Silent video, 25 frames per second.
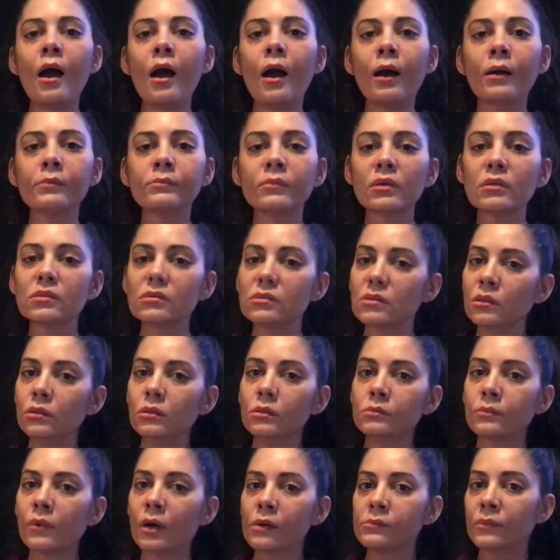I'm a
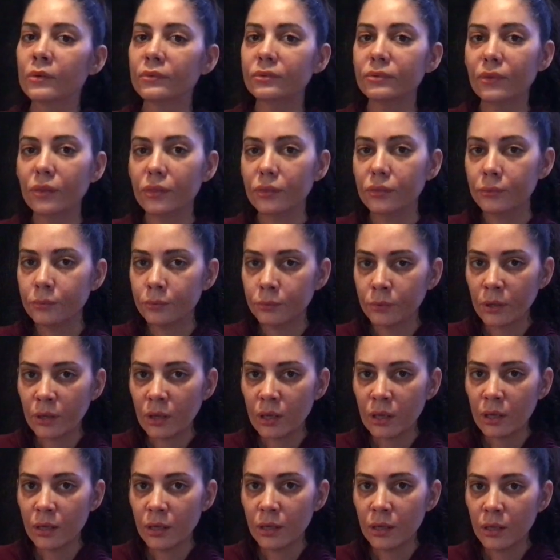single mom of
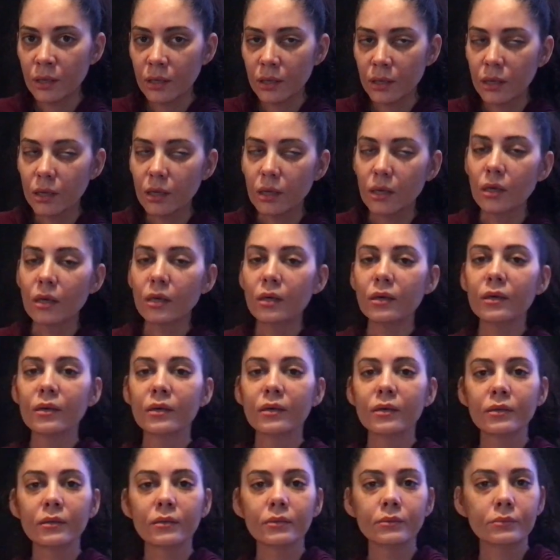3
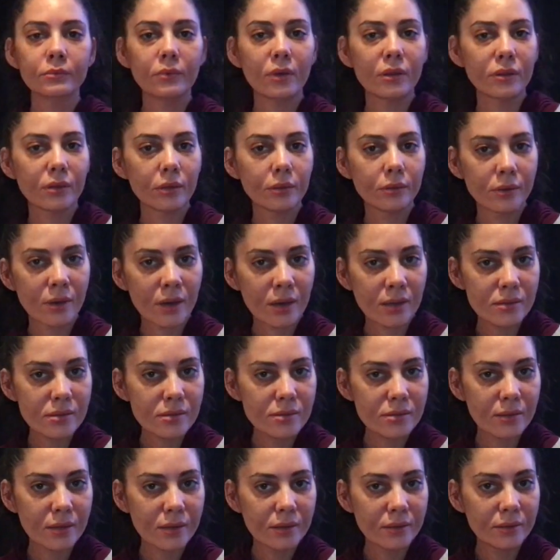with a
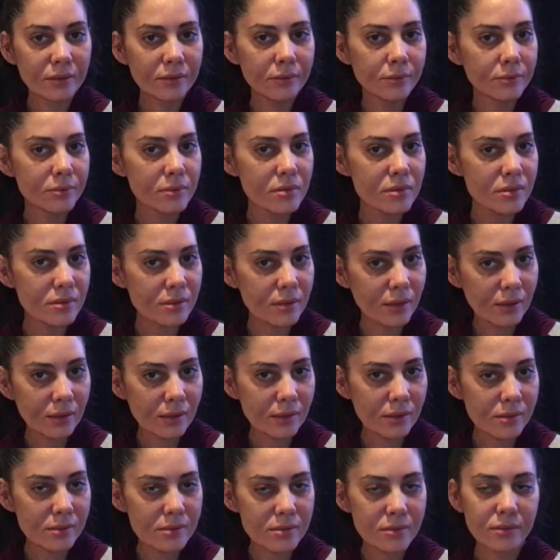grandson,
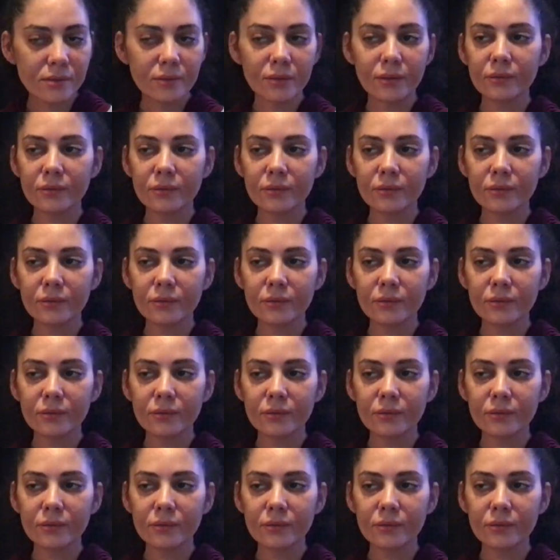6.